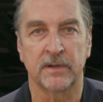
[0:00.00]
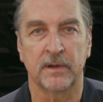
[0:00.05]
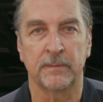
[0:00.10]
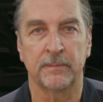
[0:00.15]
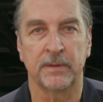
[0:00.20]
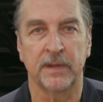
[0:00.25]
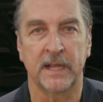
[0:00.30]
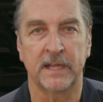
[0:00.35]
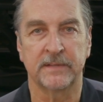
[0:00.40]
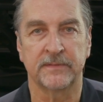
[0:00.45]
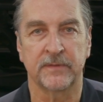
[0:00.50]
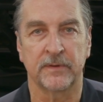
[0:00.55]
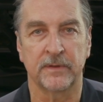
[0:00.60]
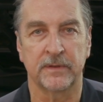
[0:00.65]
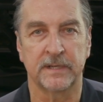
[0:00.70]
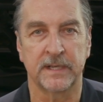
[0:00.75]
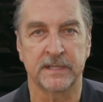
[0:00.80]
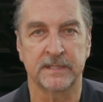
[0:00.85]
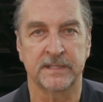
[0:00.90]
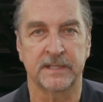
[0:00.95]
are in place for
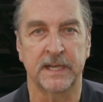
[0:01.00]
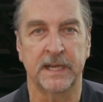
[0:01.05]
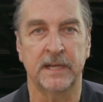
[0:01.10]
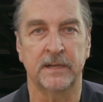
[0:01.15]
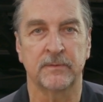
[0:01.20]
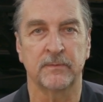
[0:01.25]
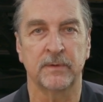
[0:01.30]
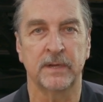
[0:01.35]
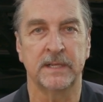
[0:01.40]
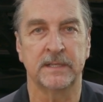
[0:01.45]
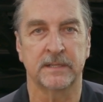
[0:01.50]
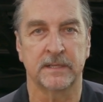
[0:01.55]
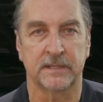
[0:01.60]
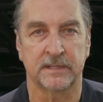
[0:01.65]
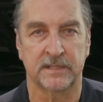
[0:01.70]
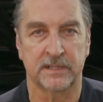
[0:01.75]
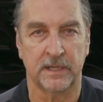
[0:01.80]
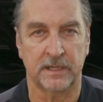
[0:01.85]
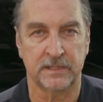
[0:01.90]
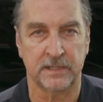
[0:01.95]
distinct reasons,
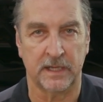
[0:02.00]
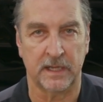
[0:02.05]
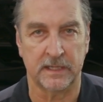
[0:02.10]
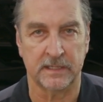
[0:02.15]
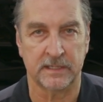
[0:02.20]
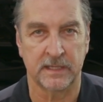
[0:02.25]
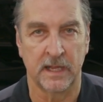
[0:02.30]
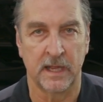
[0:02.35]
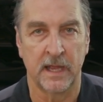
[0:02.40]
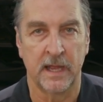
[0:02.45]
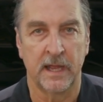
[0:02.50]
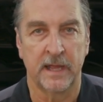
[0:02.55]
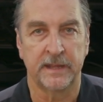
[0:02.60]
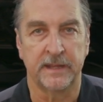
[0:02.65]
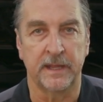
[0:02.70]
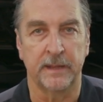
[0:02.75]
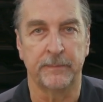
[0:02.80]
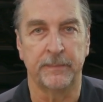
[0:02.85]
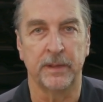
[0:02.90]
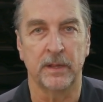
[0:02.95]
such as
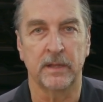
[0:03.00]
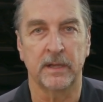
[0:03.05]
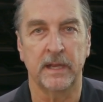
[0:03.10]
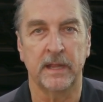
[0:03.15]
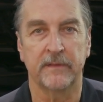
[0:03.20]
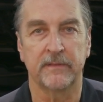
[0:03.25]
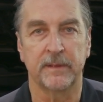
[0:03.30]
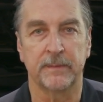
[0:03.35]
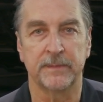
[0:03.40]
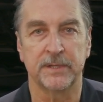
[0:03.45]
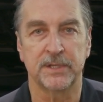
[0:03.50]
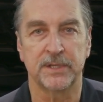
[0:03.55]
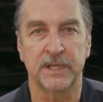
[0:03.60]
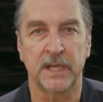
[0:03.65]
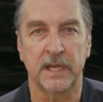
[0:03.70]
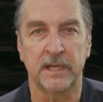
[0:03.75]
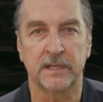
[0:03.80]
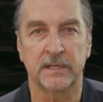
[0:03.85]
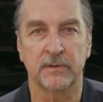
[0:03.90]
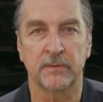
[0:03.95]
the ability of the
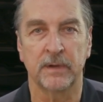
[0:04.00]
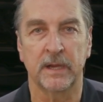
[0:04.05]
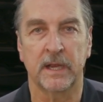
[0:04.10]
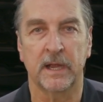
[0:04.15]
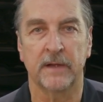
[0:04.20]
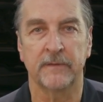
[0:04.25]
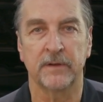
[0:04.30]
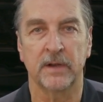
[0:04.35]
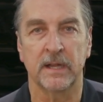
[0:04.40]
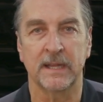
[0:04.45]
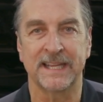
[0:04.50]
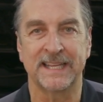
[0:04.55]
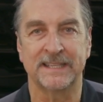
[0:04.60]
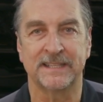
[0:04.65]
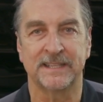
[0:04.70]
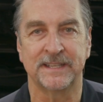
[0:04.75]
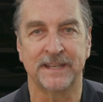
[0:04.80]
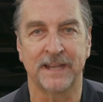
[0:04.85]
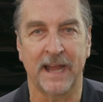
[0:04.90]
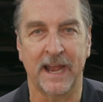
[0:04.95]
machine to recover at
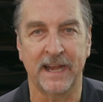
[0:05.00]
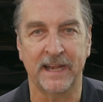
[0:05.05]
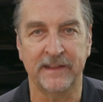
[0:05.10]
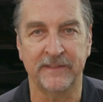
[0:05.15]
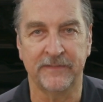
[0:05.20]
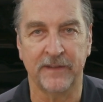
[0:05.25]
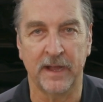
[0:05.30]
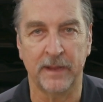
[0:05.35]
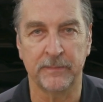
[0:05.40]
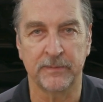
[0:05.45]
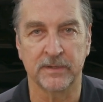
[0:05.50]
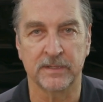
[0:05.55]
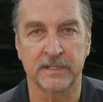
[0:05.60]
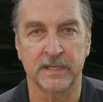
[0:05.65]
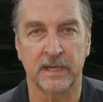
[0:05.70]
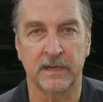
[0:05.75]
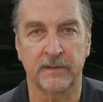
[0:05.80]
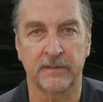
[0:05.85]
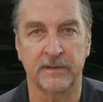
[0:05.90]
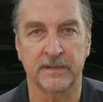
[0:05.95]
least
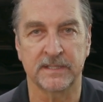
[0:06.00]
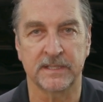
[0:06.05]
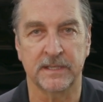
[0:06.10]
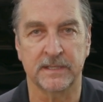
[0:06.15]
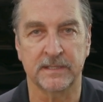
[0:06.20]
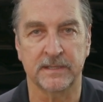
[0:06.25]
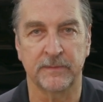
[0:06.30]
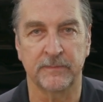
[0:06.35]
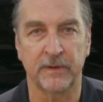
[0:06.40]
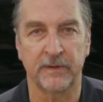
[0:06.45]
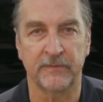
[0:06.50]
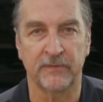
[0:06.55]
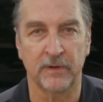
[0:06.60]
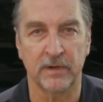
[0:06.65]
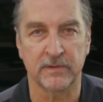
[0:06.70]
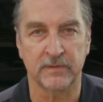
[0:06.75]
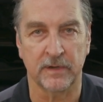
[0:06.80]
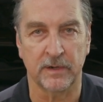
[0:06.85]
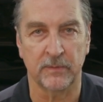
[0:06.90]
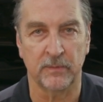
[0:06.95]
95% of the system
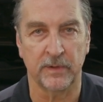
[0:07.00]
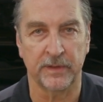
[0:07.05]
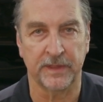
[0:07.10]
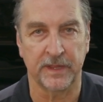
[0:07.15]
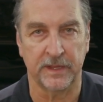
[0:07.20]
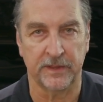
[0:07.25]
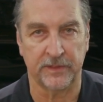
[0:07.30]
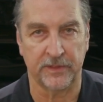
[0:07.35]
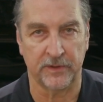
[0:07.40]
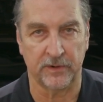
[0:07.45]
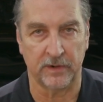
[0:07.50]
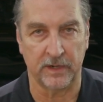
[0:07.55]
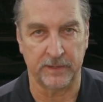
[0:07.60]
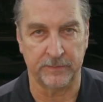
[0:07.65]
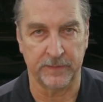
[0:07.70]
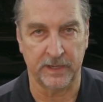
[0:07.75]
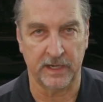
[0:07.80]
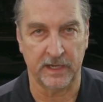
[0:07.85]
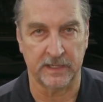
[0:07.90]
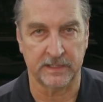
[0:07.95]
refrigerant within 30
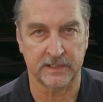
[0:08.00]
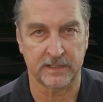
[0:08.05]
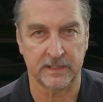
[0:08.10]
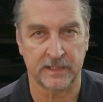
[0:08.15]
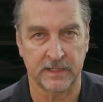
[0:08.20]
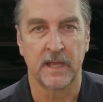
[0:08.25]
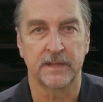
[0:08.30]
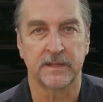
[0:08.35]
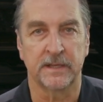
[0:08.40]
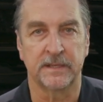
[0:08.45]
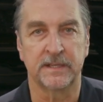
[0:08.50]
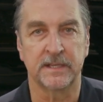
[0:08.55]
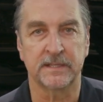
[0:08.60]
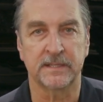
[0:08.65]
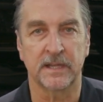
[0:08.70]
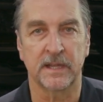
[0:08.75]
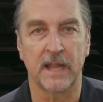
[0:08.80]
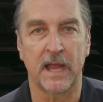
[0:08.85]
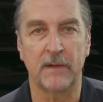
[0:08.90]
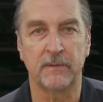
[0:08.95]
minutes, the
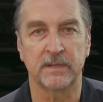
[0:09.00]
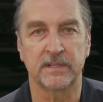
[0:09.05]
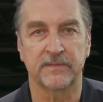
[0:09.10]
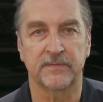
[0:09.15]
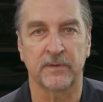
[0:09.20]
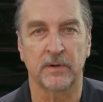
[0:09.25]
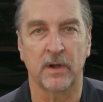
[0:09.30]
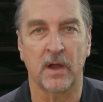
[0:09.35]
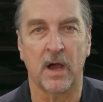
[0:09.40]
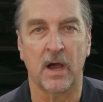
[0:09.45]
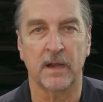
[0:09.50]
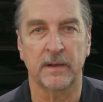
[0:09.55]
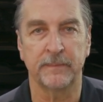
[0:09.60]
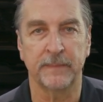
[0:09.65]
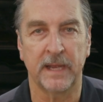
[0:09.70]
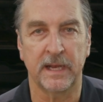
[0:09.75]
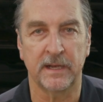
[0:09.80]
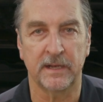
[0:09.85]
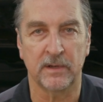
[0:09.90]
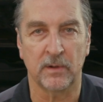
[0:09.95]
disallowance for
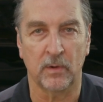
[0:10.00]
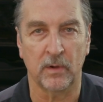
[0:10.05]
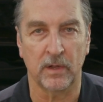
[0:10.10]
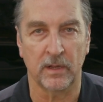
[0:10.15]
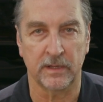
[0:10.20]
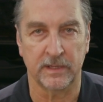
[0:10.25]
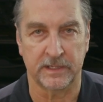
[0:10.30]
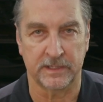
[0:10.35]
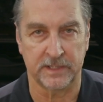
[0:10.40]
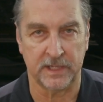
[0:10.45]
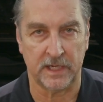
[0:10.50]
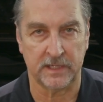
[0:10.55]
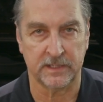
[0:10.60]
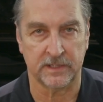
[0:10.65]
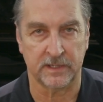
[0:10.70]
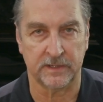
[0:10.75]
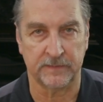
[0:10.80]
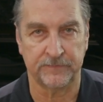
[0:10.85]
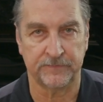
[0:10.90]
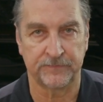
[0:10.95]
automated oil
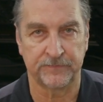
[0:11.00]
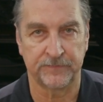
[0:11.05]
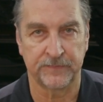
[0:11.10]
injection,